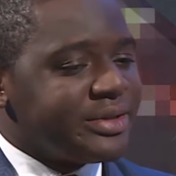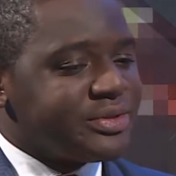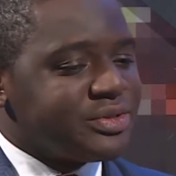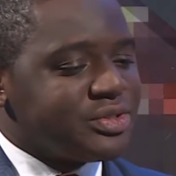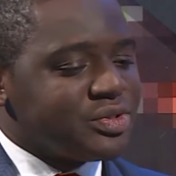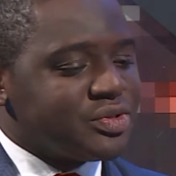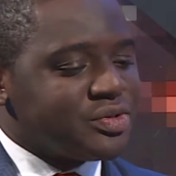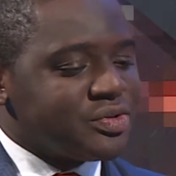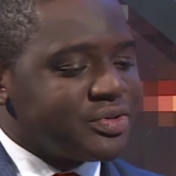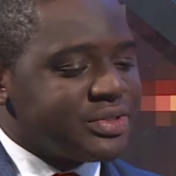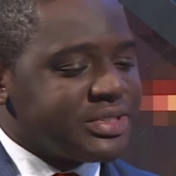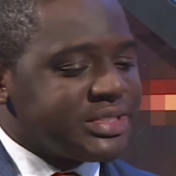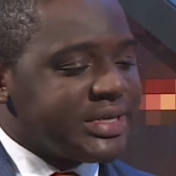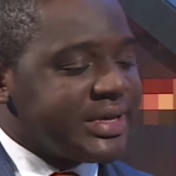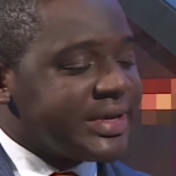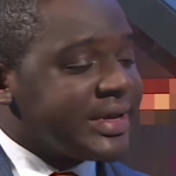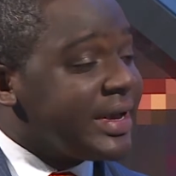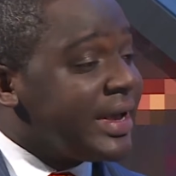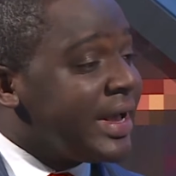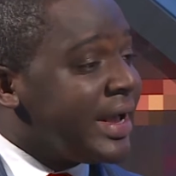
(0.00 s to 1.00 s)
to
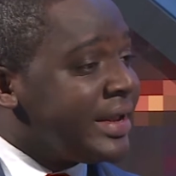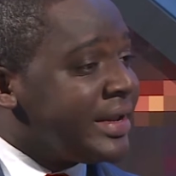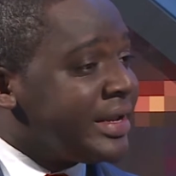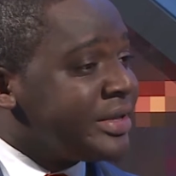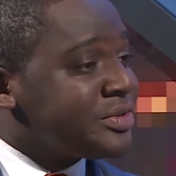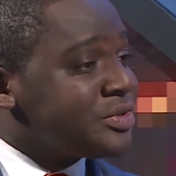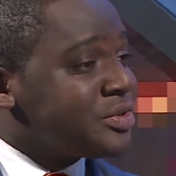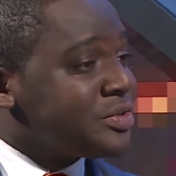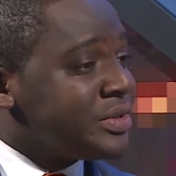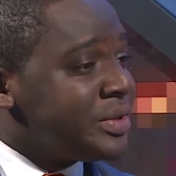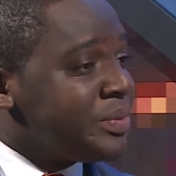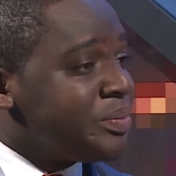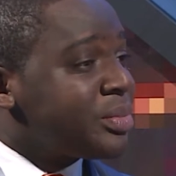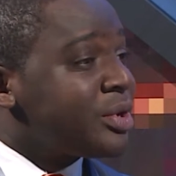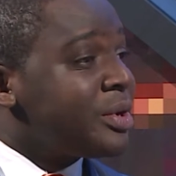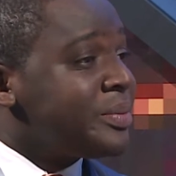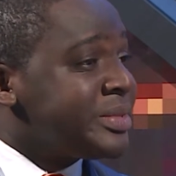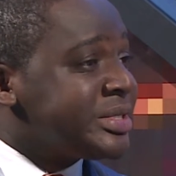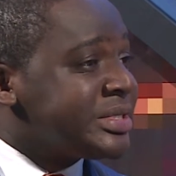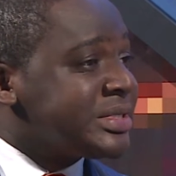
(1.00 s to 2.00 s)
take Ghana to the
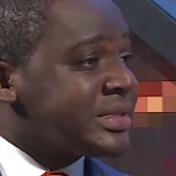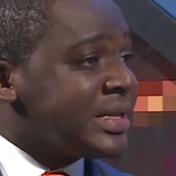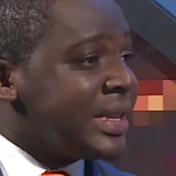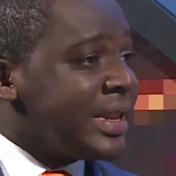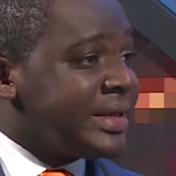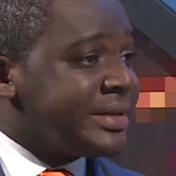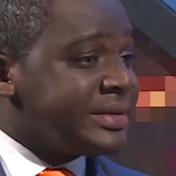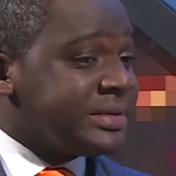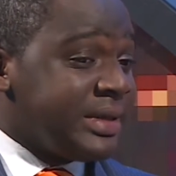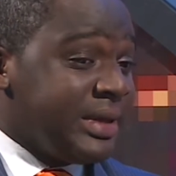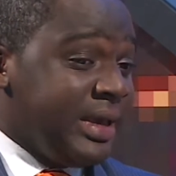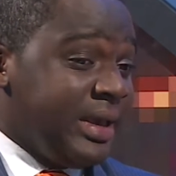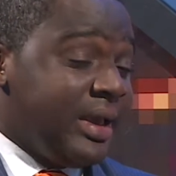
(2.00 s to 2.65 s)
promised land.